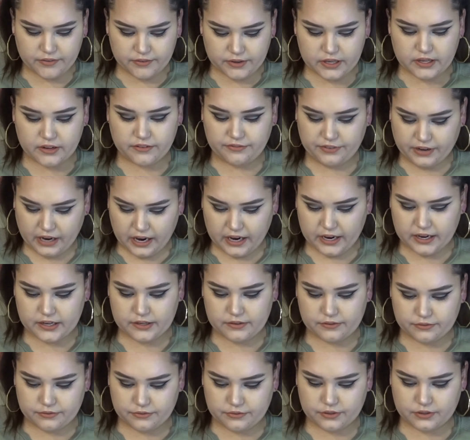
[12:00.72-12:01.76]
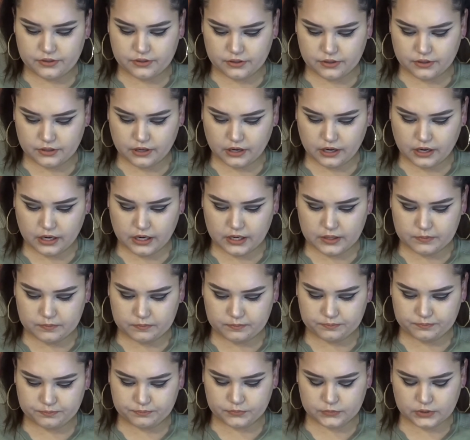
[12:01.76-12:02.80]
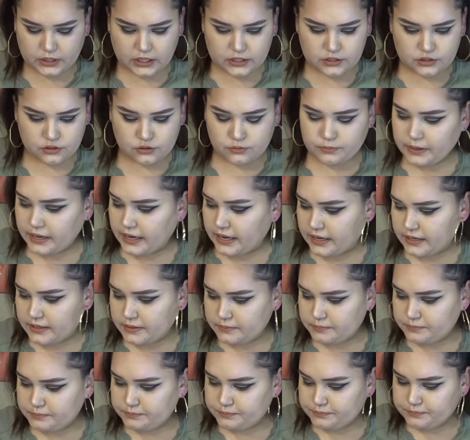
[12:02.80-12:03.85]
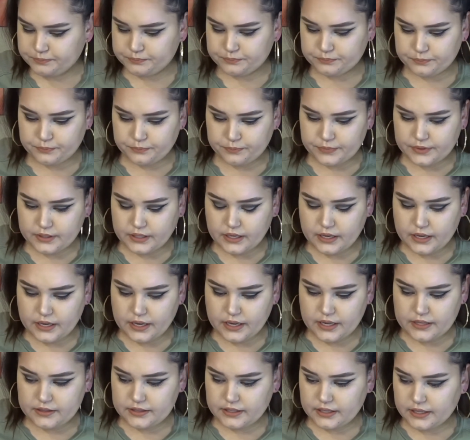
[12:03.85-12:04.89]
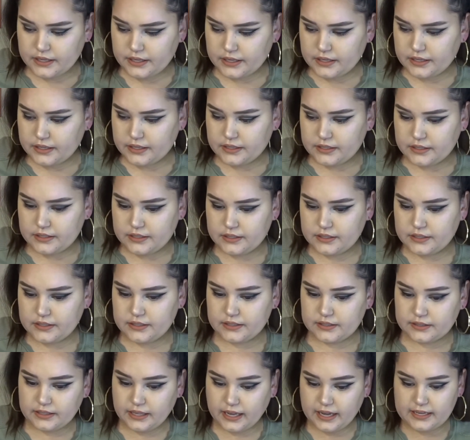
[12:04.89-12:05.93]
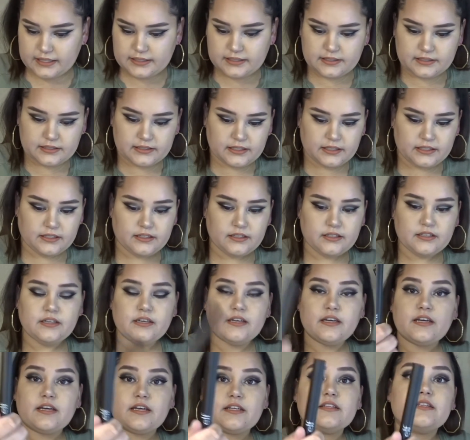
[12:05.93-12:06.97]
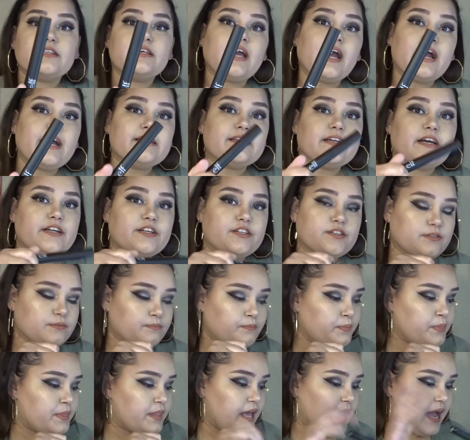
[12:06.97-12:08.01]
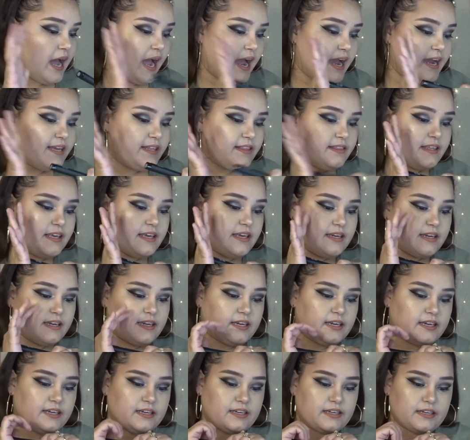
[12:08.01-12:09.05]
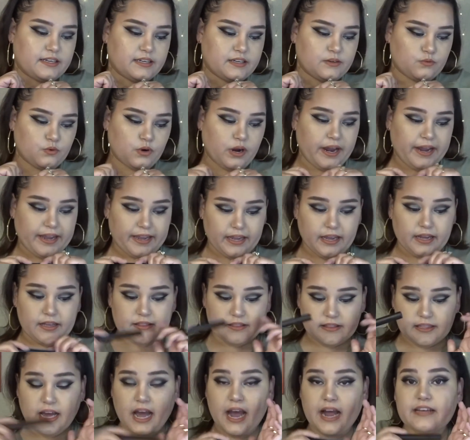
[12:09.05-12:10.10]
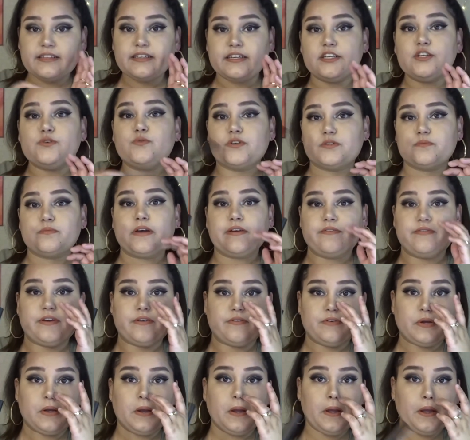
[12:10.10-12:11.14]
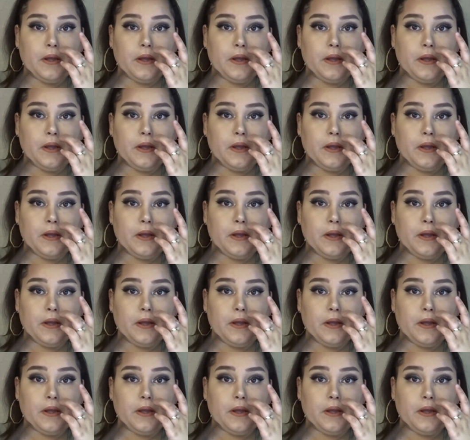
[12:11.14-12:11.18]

it a 5. Not too bad. And then lastly, the eyeliner. I think the eyeliner was my favorite.